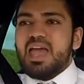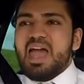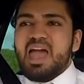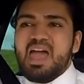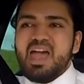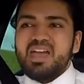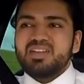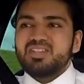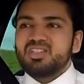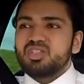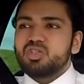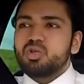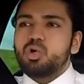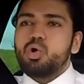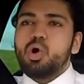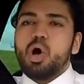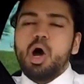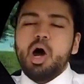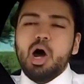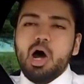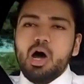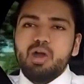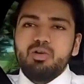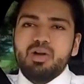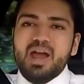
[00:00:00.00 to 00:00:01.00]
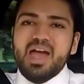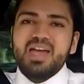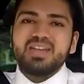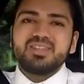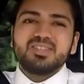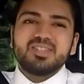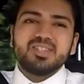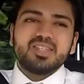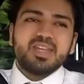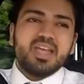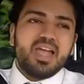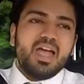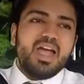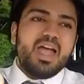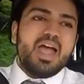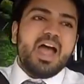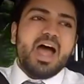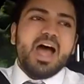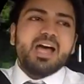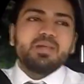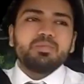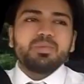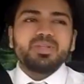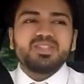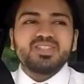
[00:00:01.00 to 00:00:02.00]
S or R S,
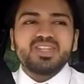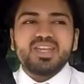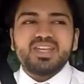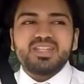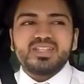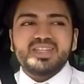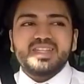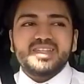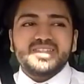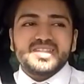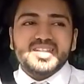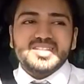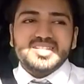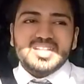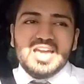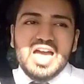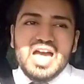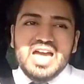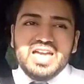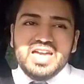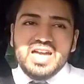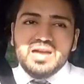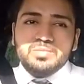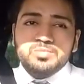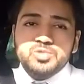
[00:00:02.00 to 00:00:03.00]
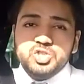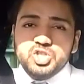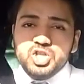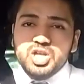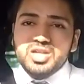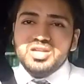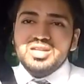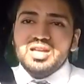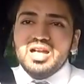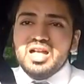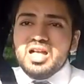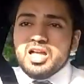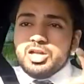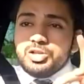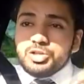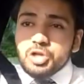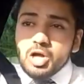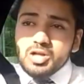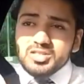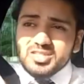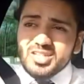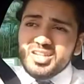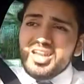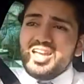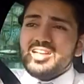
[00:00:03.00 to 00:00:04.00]
and Mercedes' A M G.
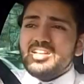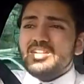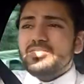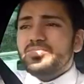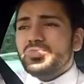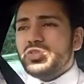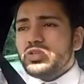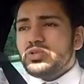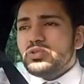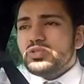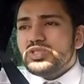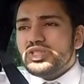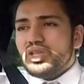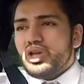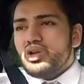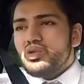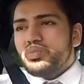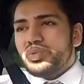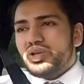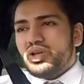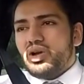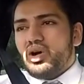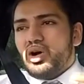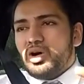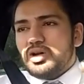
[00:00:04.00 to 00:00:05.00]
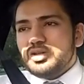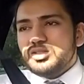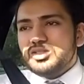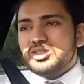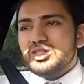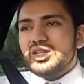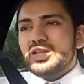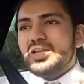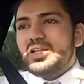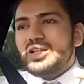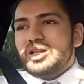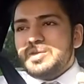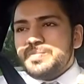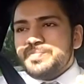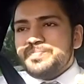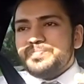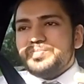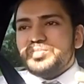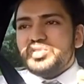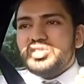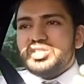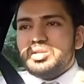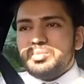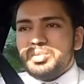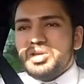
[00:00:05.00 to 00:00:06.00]
Not to get confused though, because
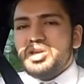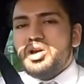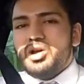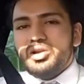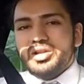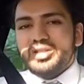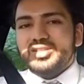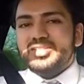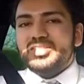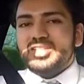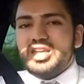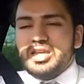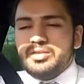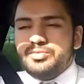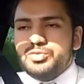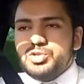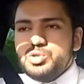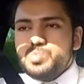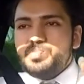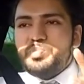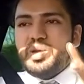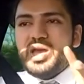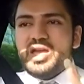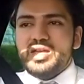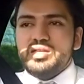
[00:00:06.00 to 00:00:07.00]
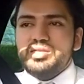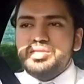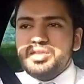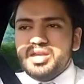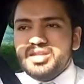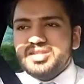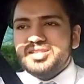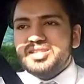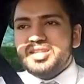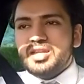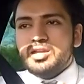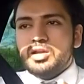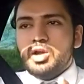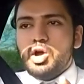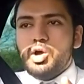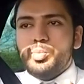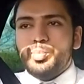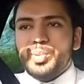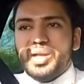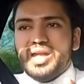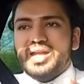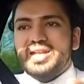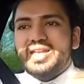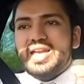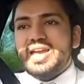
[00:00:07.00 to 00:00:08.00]
to be honest, if you pick this thing
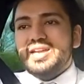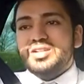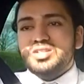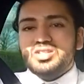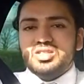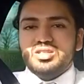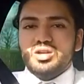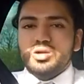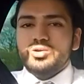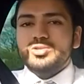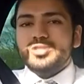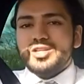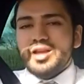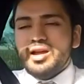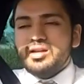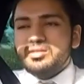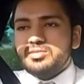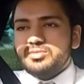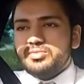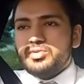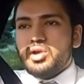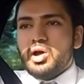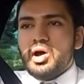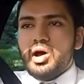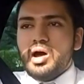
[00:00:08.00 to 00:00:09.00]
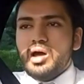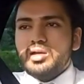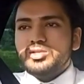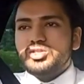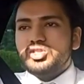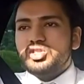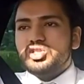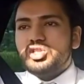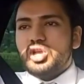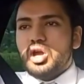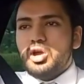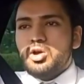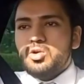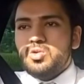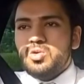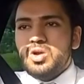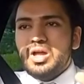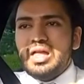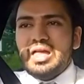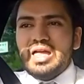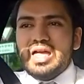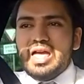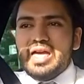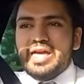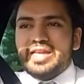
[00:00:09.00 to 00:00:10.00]
up against those kinds of cars, so
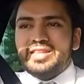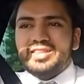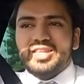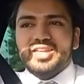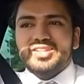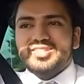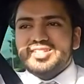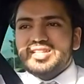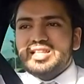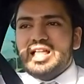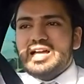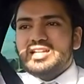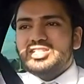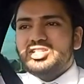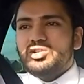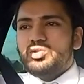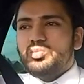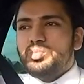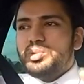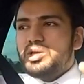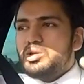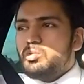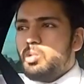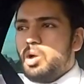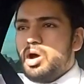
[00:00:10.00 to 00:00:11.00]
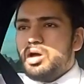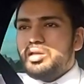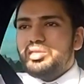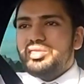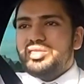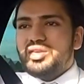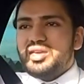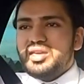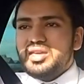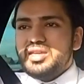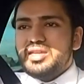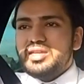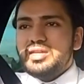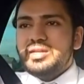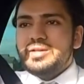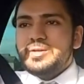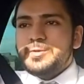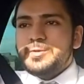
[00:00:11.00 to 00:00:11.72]
in this class it would be what, the